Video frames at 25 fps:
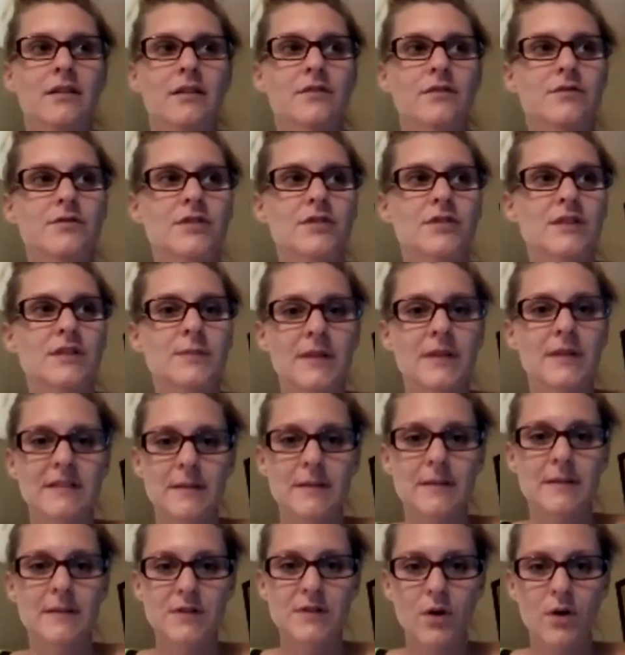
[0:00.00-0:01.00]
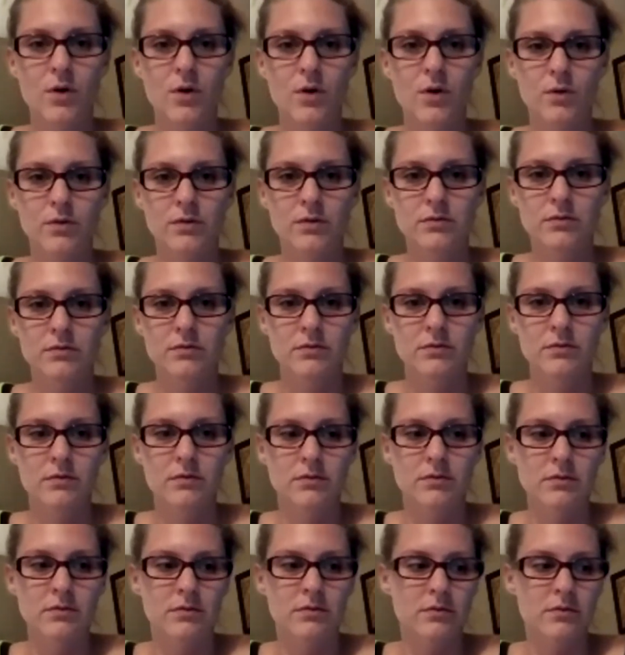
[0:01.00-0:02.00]
just because I'm so
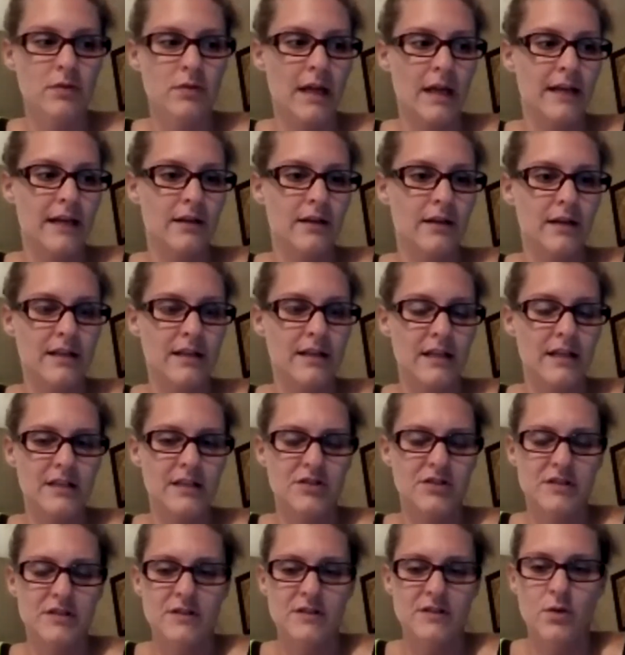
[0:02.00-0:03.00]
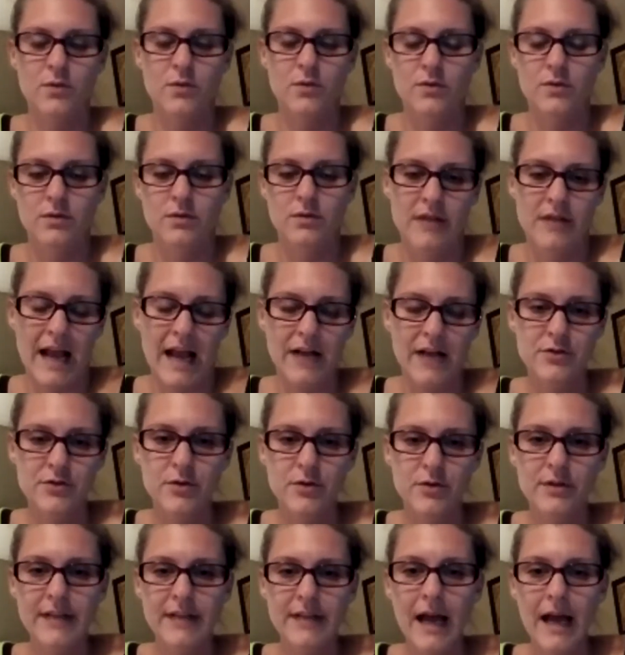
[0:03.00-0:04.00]
it's just so
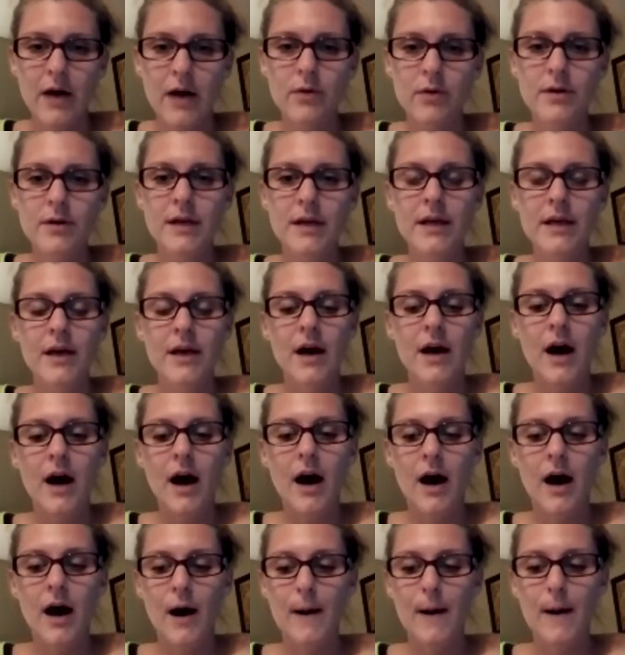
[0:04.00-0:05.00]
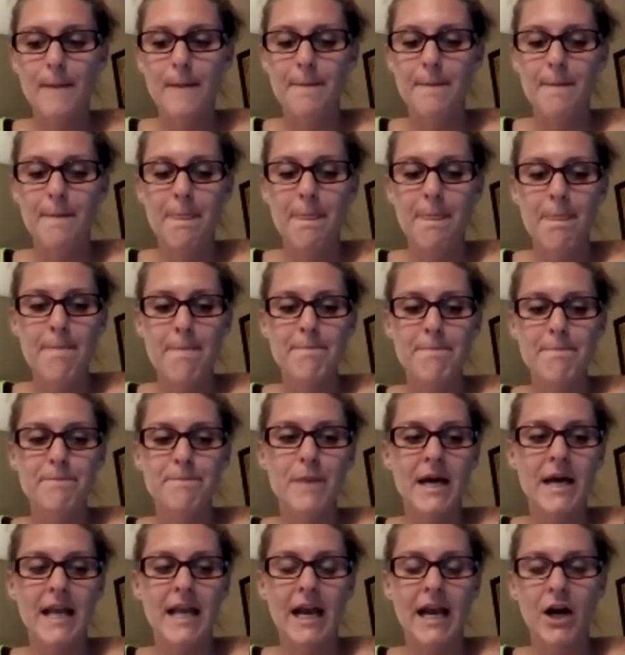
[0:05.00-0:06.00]
natural now.
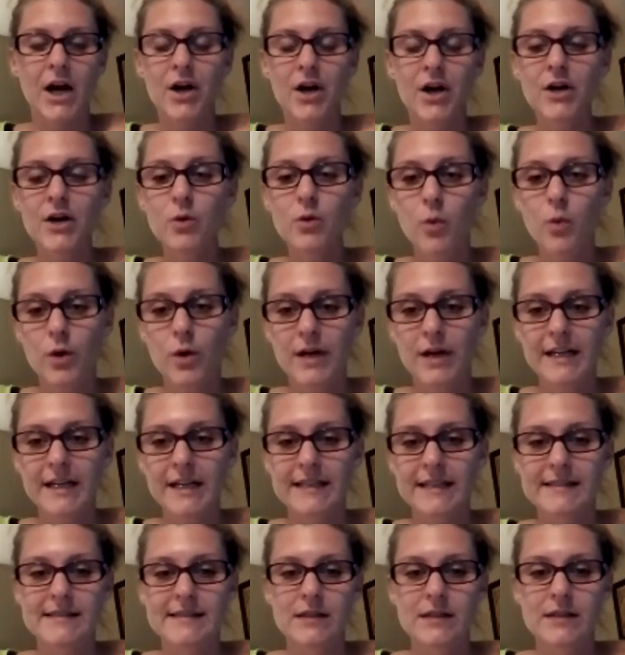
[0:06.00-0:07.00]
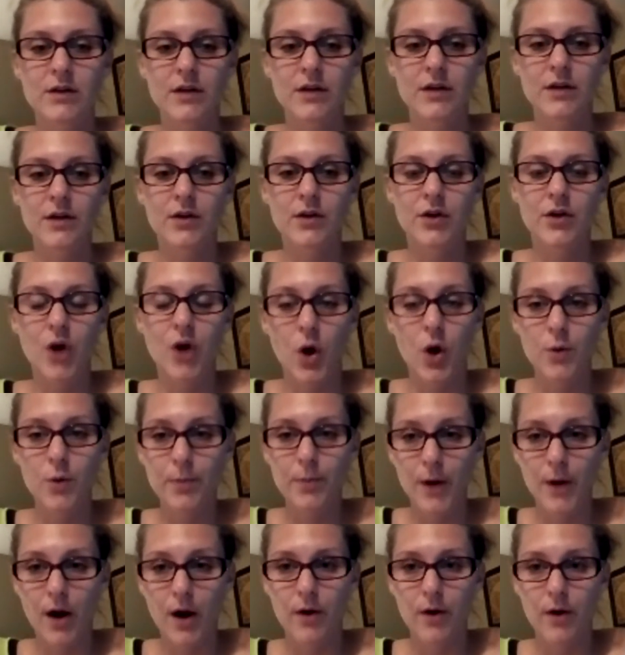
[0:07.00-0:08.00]
But Eric Worre's
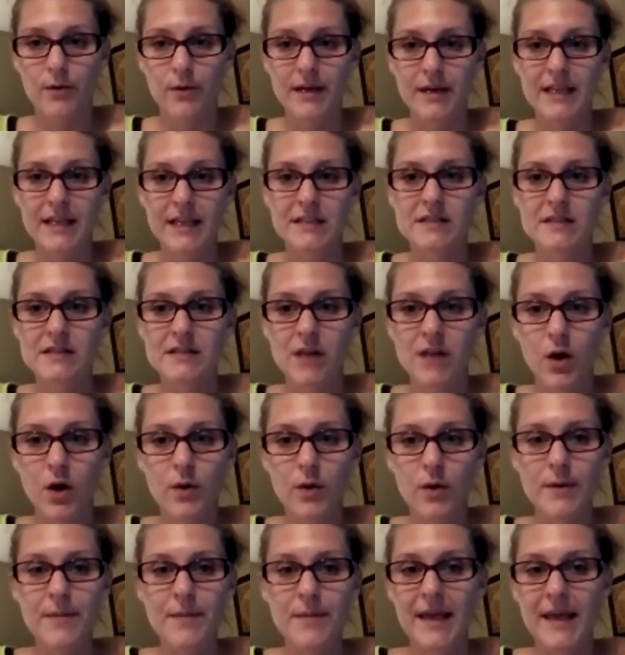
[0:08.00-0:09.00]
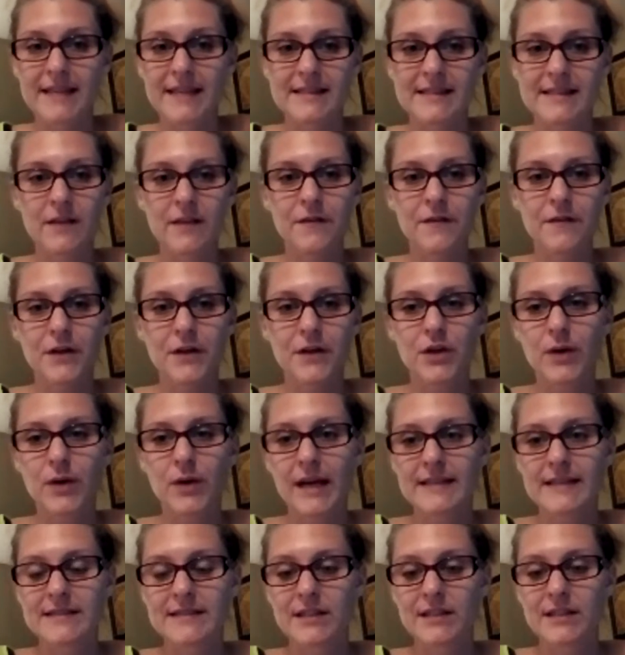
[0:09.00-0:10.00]
GoPro is so amazing for you
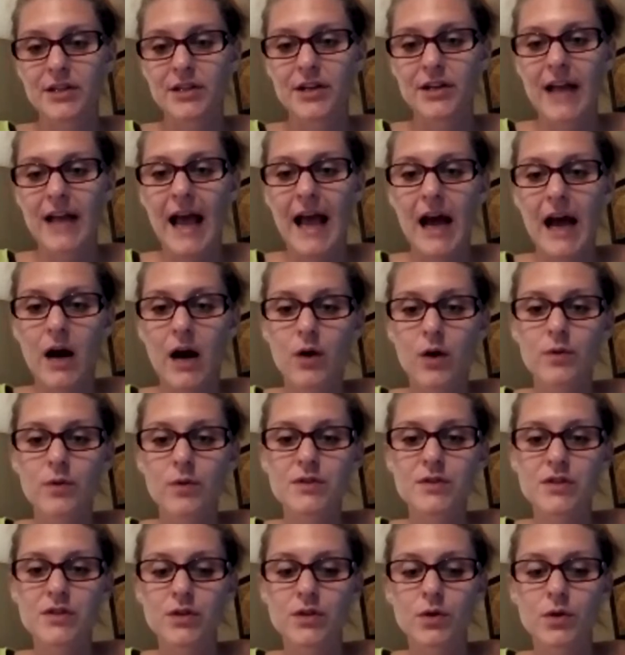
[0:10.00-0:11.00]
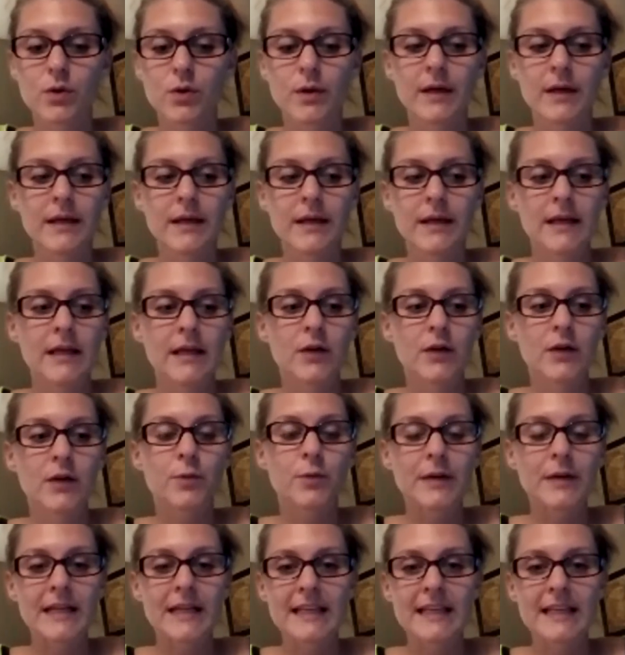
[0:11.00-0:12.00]
guys to learn how to
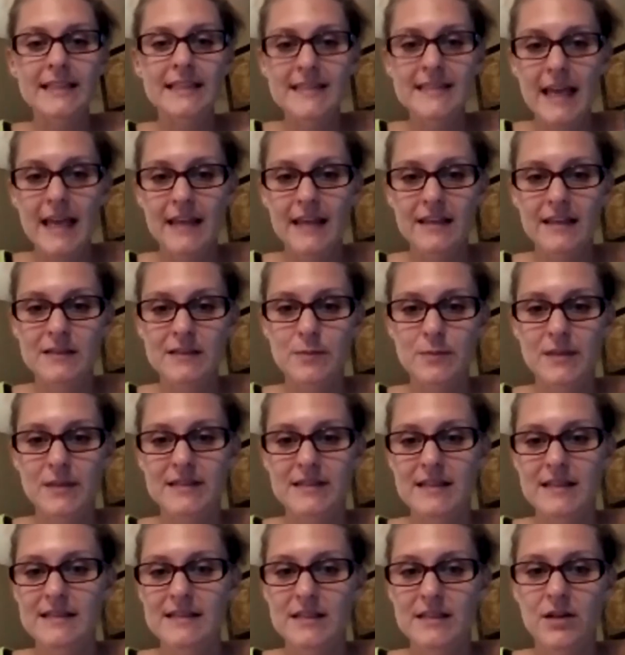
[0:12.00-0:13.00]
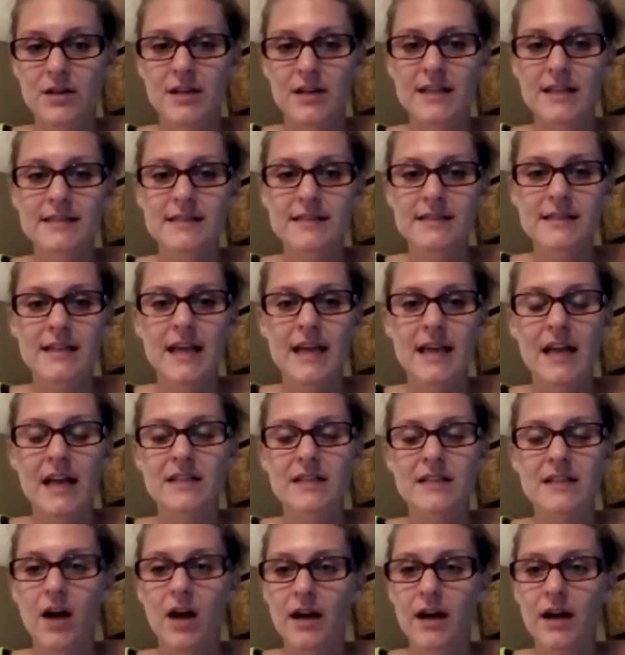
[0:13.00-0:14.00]
really take this business seriously
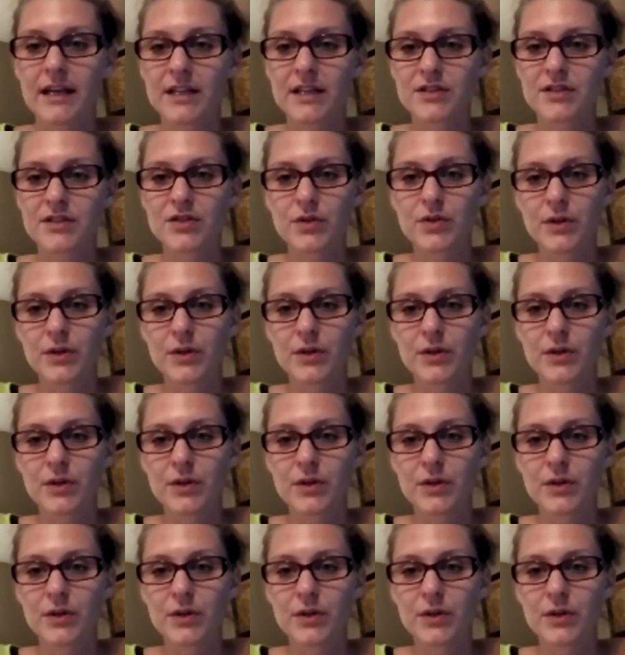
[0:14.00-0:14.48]
and talking to your